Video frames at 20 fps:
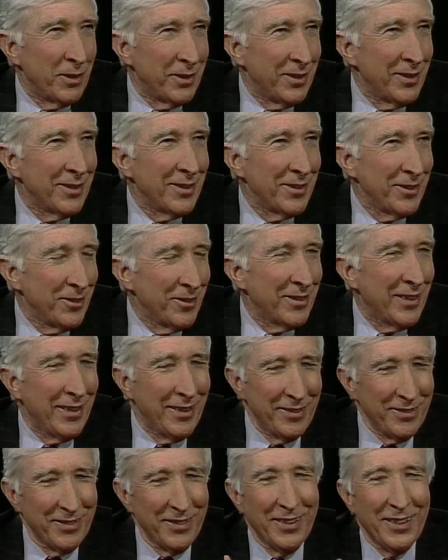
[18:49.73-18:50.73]
But you know, you
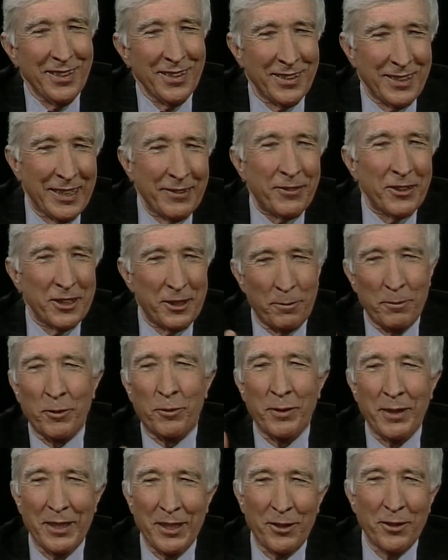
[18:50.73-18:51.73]
have the difference
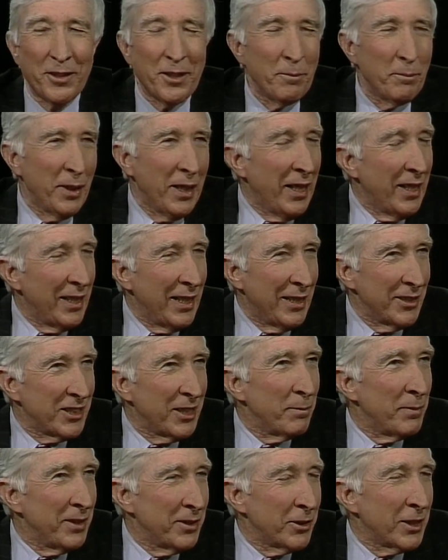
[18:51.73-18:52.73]
between good and bad has
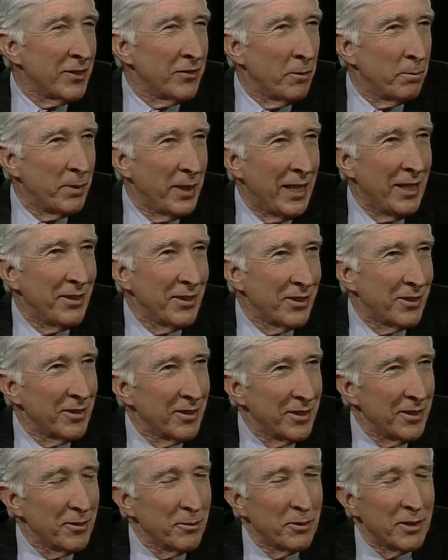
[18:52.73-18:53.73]
to be sort of apparent
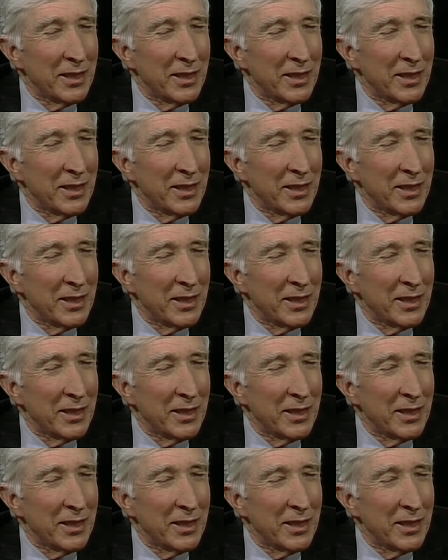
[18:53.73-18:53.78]
to you.